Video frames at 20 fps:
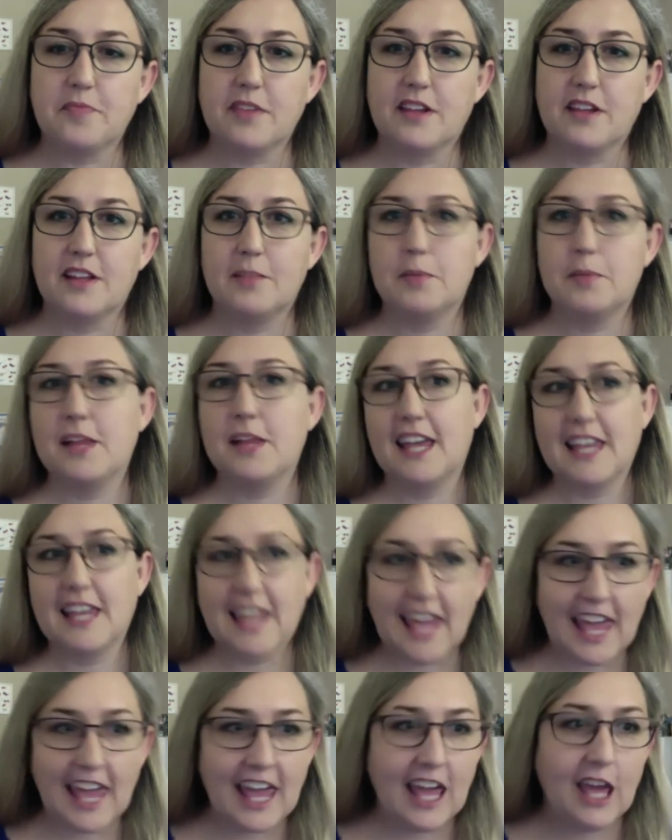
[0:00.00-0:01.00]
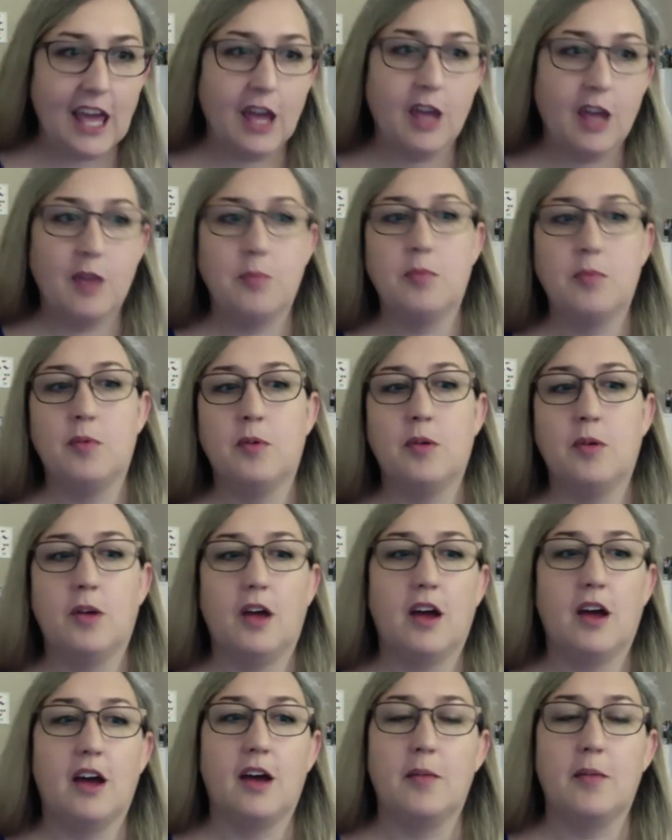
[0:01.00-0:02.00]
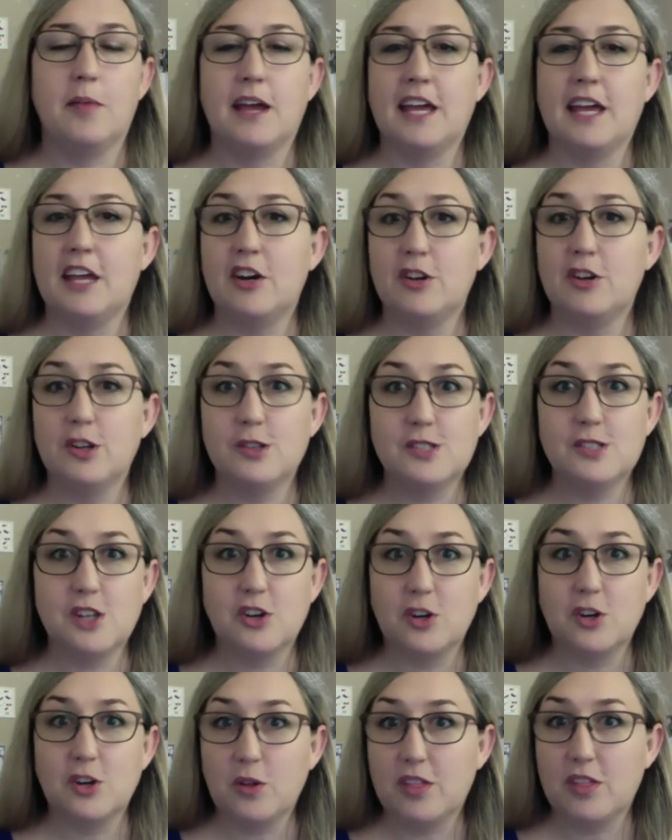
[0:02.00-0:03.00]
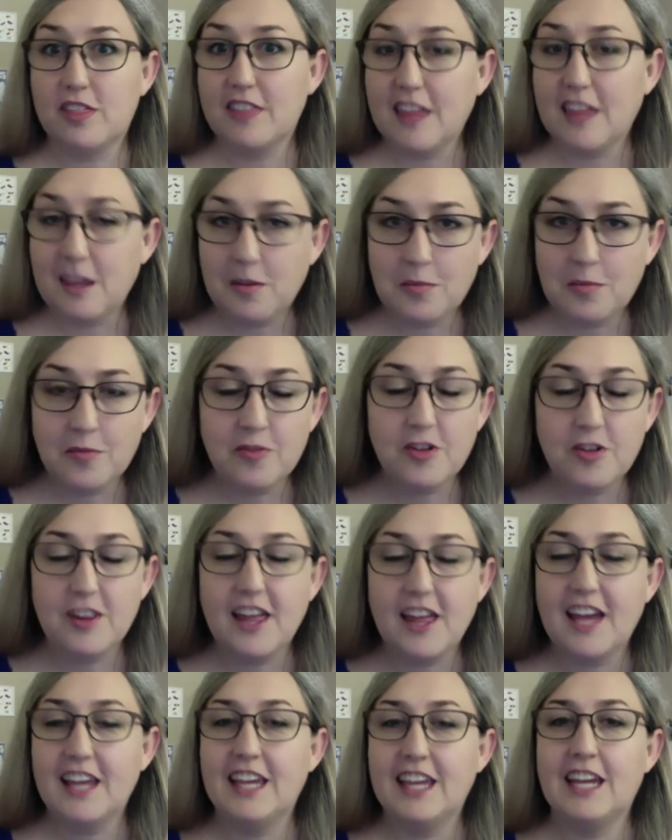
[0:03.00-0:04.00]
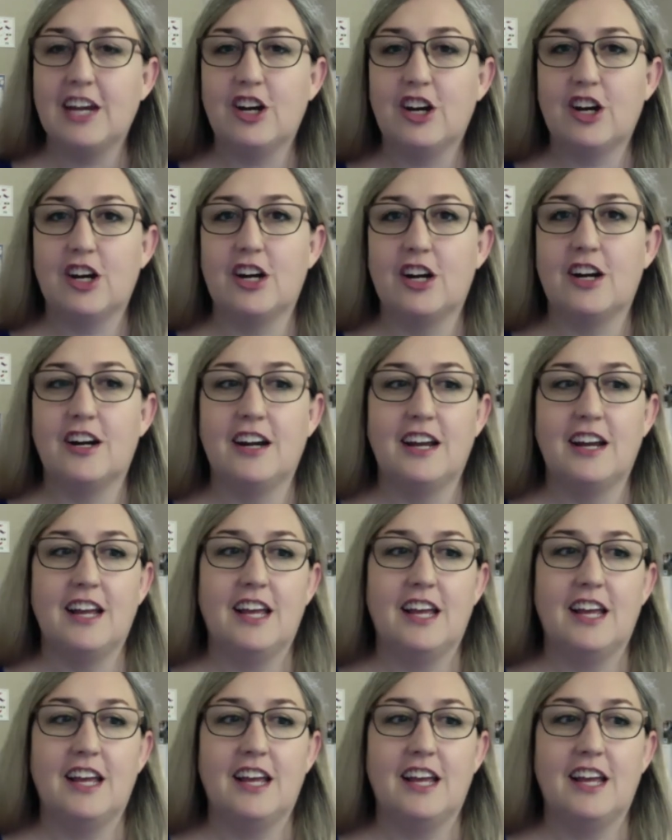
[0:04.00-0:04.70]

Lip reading: play a game. I introduce our new theme for that year.